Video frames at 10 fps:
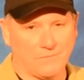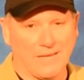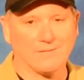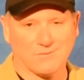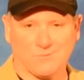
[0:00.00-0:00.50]

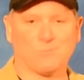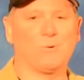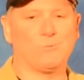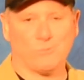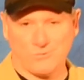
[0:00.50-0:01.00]
heard about? That's
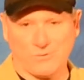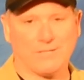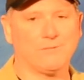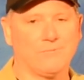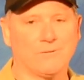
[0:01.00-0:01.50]
what we're
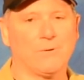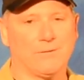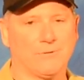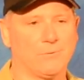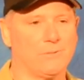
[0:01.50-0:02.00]
trying to figure
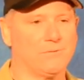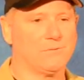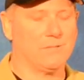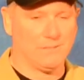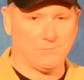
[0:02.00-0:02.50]
out. It
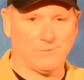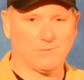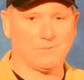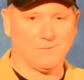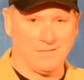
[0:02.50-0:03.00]

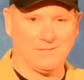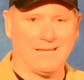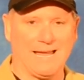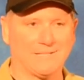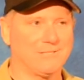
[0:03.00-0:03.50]
was
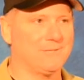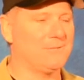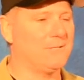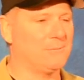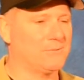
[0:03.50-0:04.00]

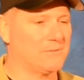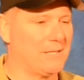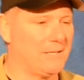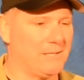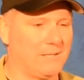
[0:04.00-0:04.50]

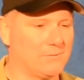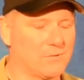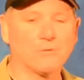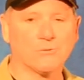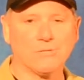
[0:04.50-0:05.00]
a
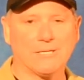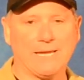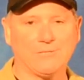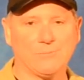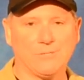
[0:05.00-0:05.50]
social
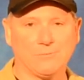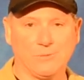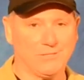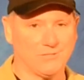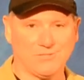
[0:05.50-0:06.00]
engagement
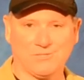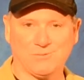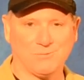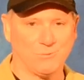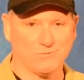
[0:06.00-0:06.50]
which
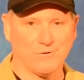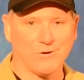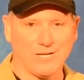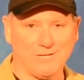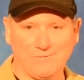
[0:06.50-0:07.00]
was
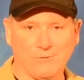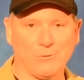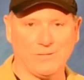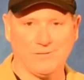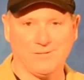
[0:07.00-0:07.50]
very
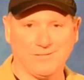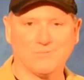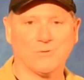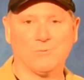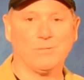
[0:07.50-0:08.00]
fluid,
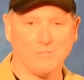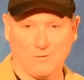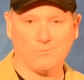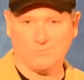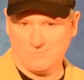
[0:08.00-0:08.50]
so we
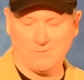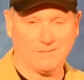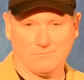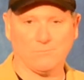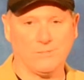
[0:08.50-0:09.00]
don't
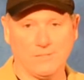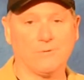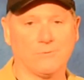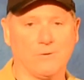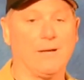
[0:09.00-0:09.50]

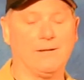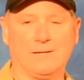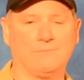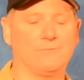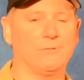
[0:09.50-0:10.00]
know.
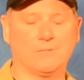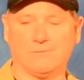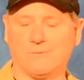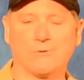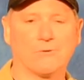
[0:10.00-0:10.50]
I've looked
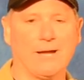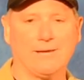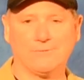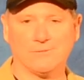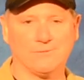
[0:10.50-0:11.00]
at
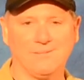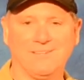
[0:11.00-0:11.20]
photographs and